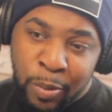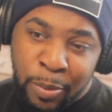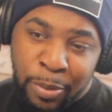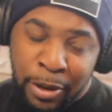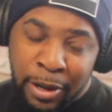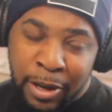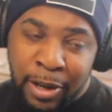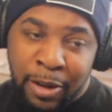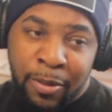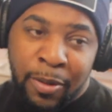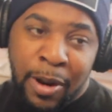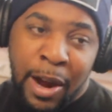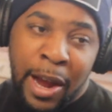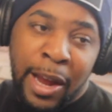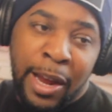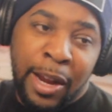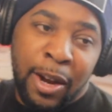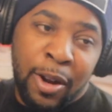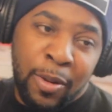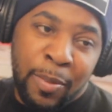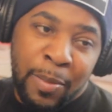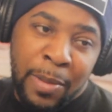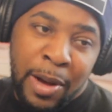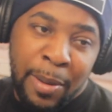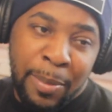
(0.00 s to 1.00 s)
Pretty Riot
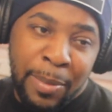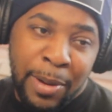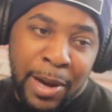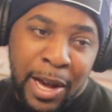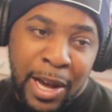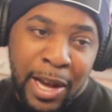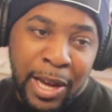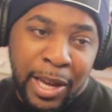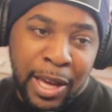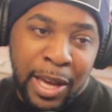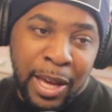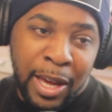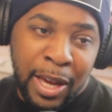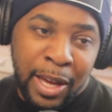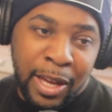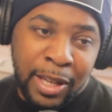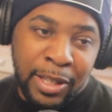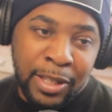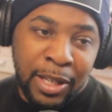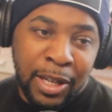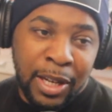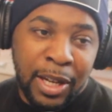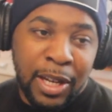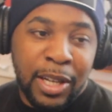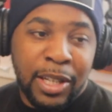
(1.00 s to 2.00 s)
on my
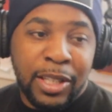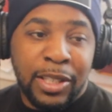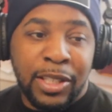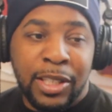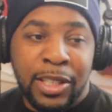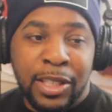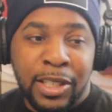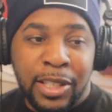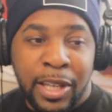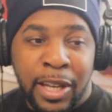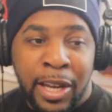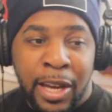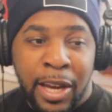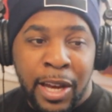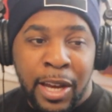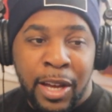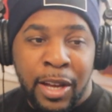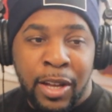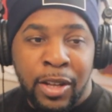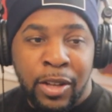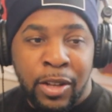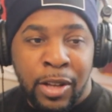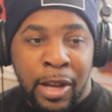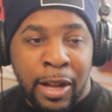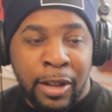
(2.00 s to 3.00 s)
podcast, she
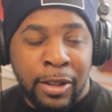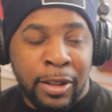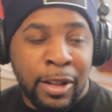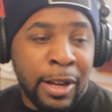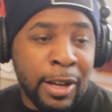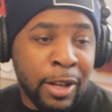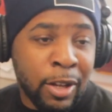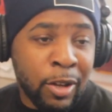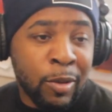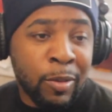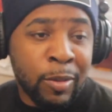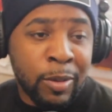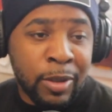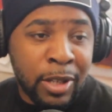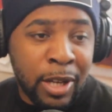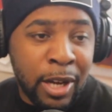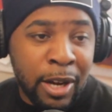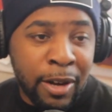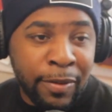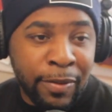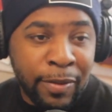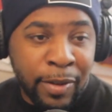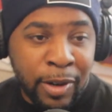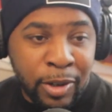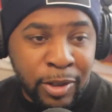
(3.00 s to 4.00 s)
said, I think you was her
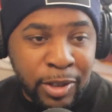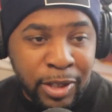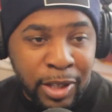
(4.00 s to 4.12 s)
first